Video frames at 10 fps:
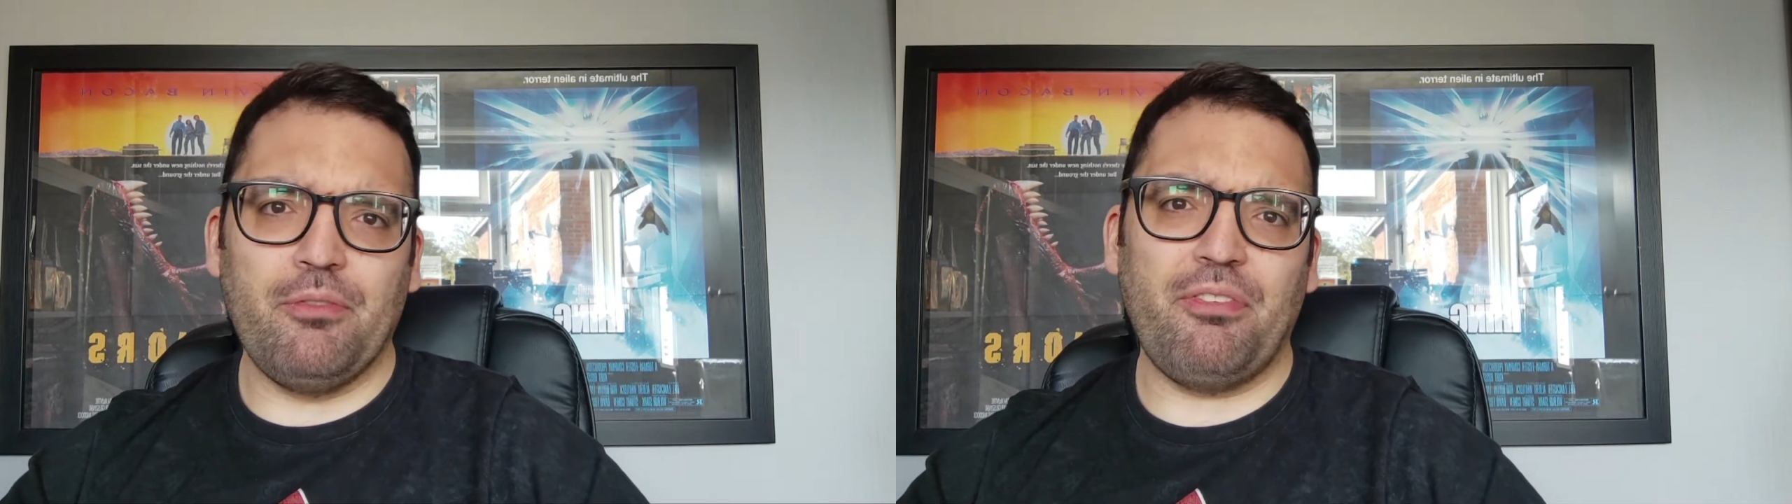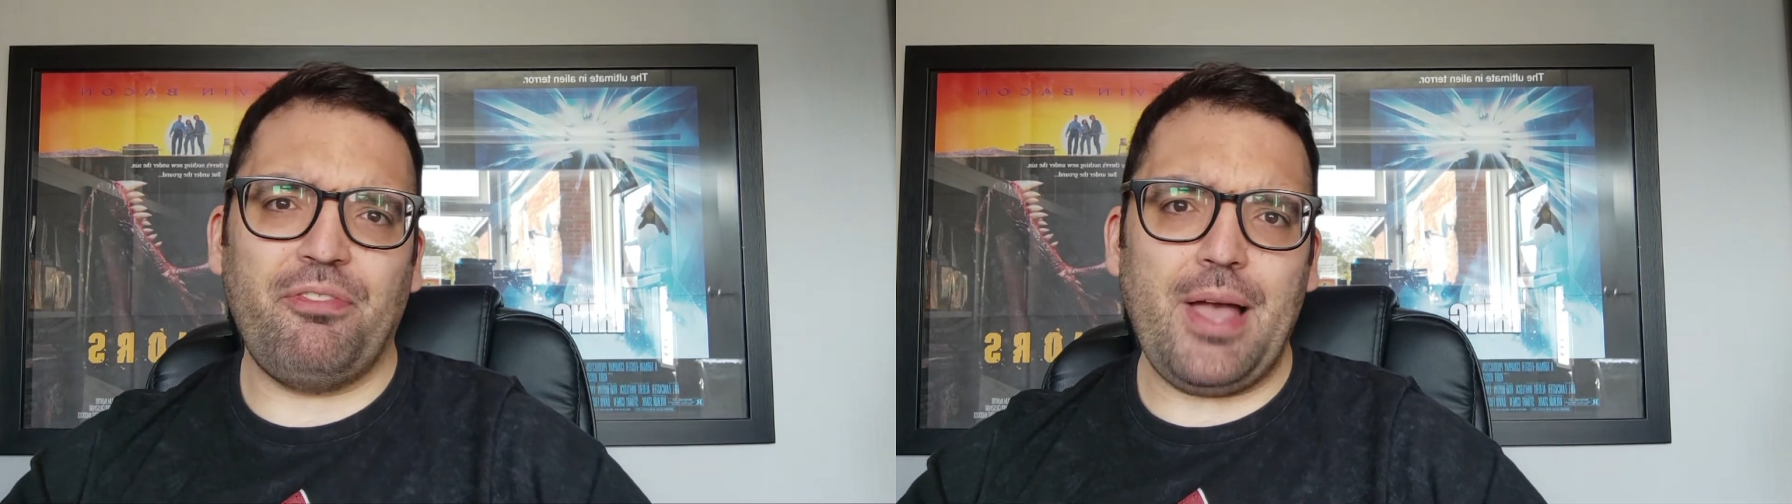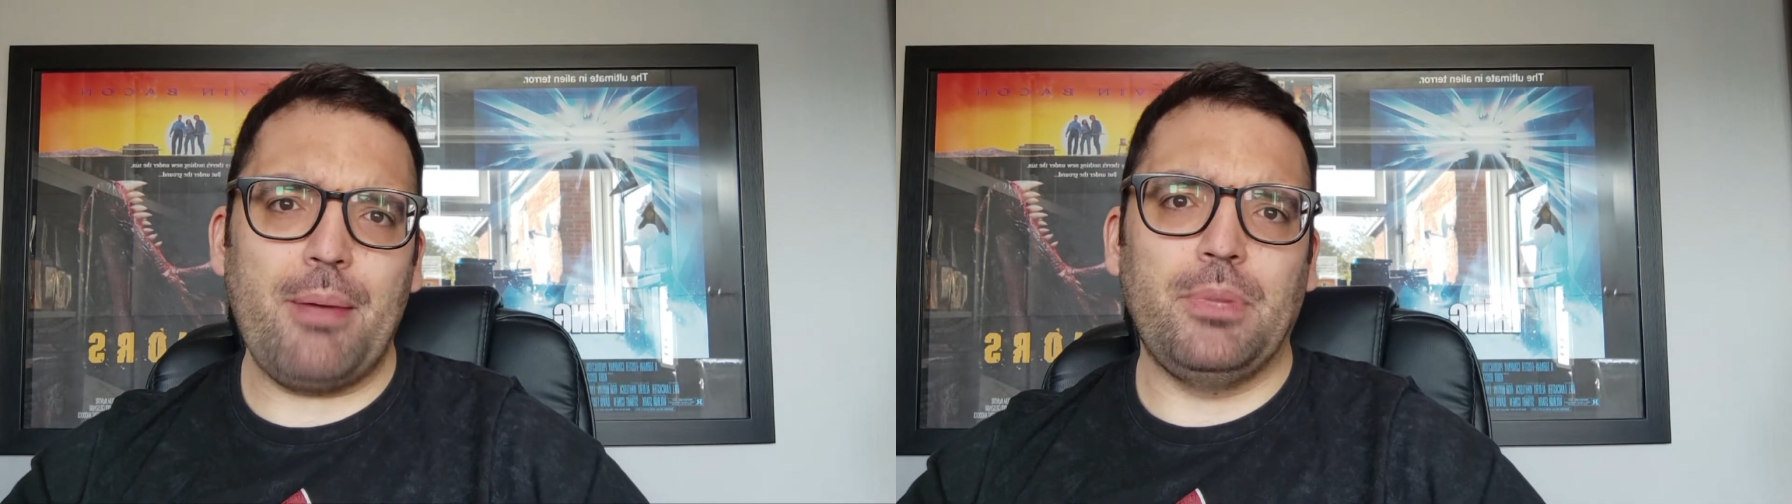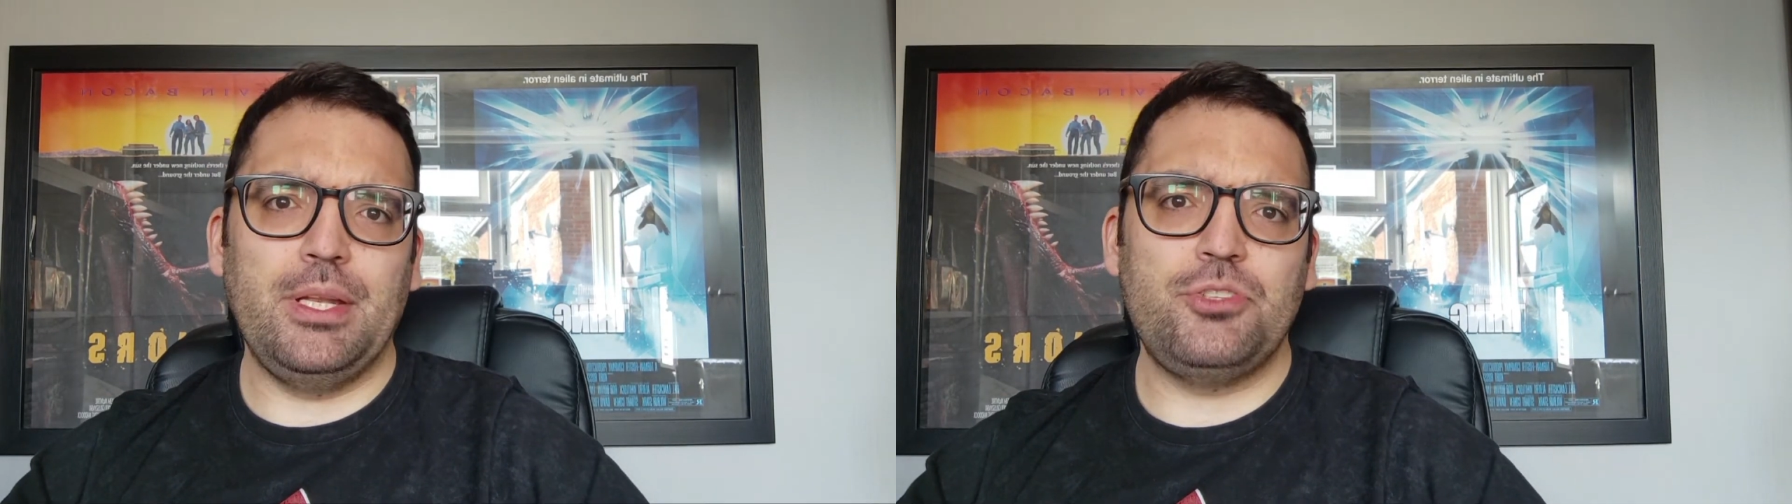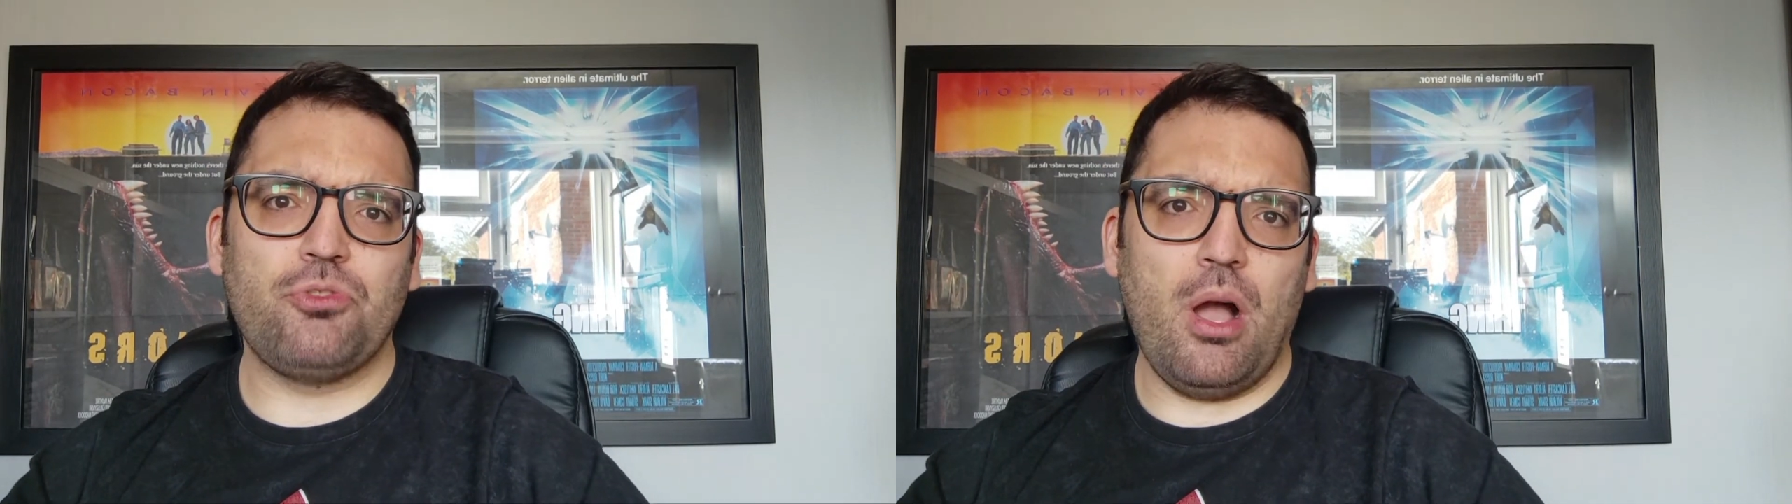a
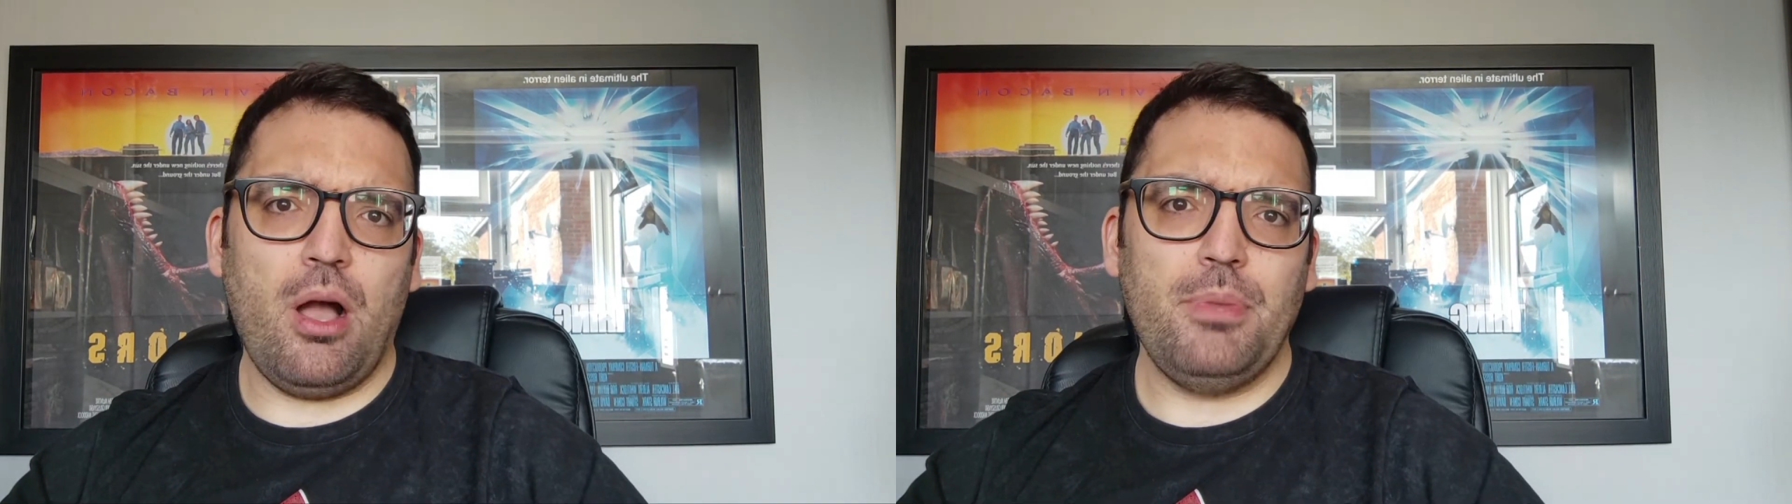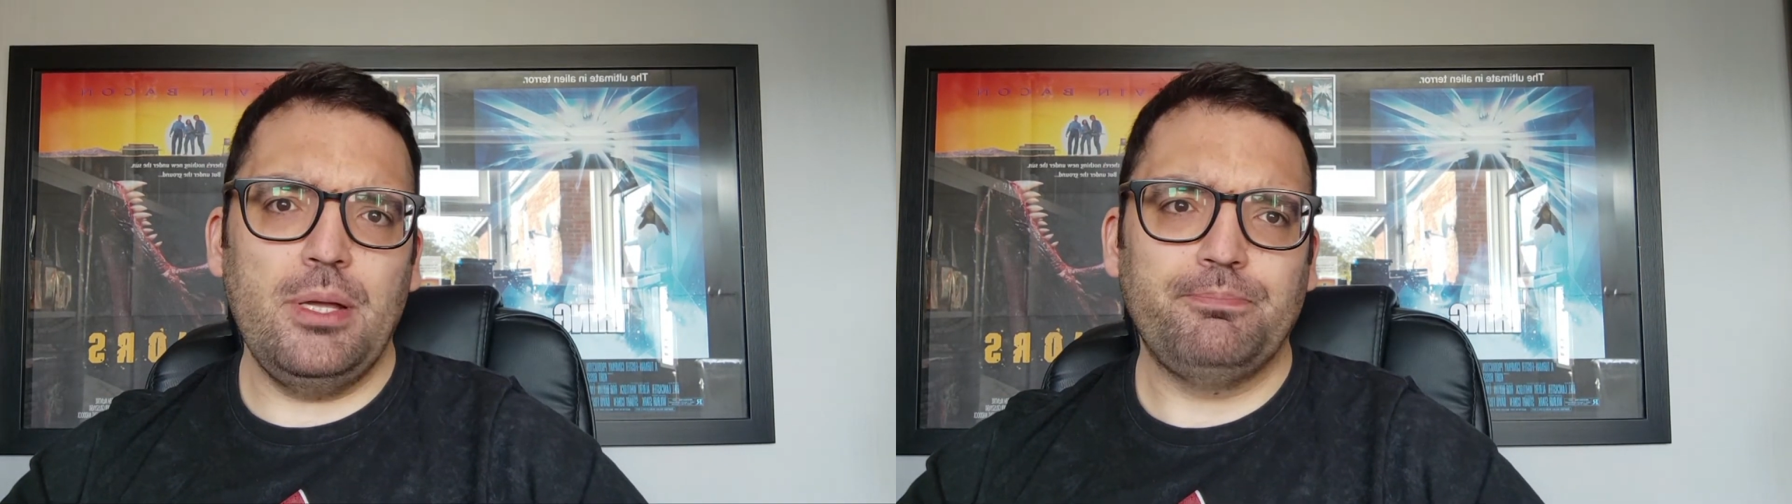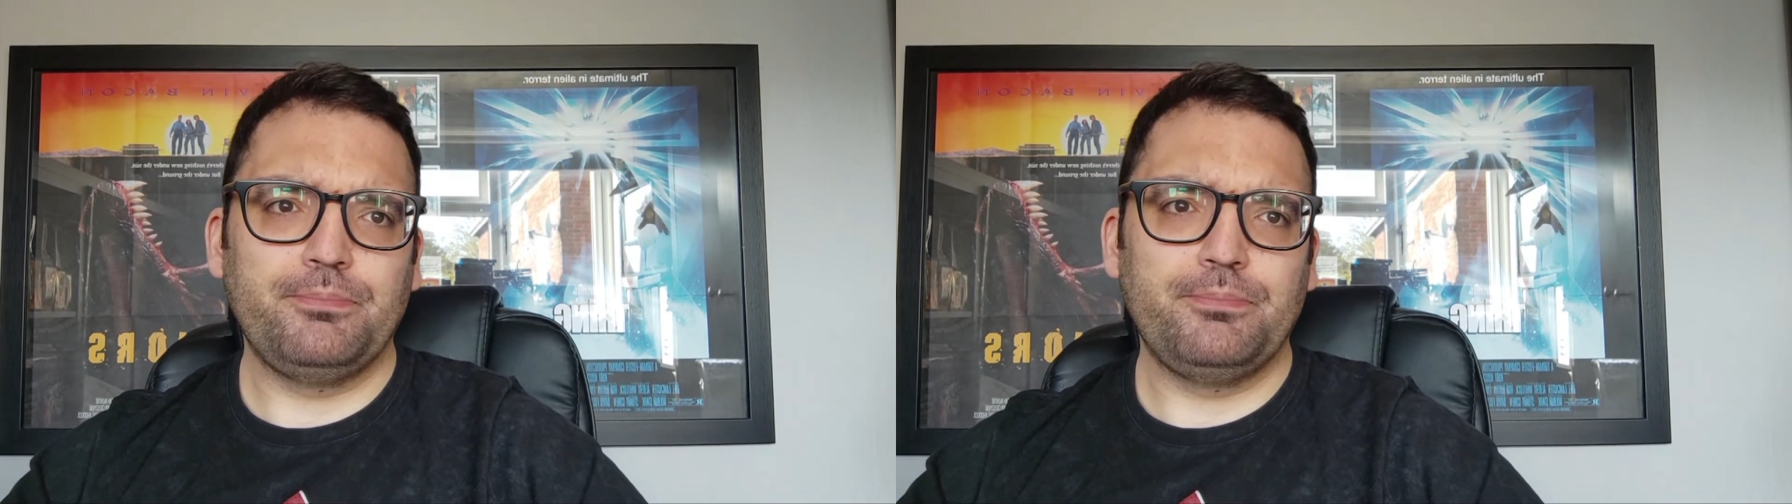family drama.